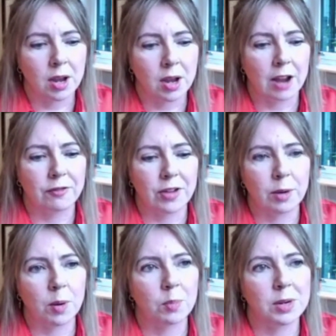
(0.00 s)
I think
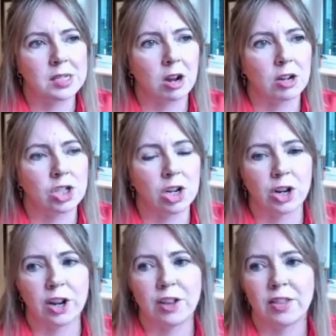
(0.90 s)
when we start to
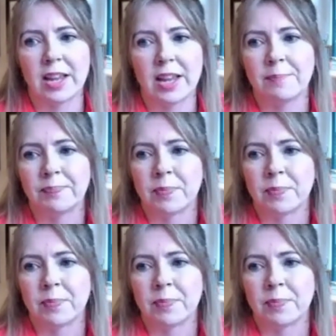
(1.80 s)
look at the